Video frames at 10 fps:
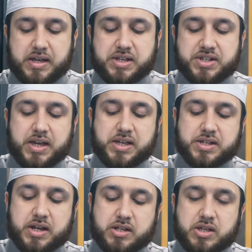He
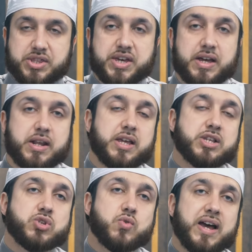says, the third
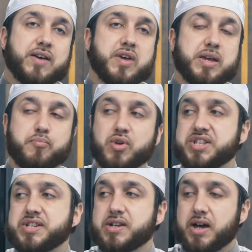is to have a
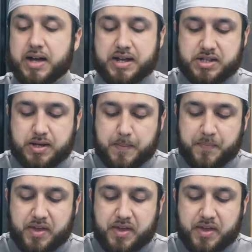present heart.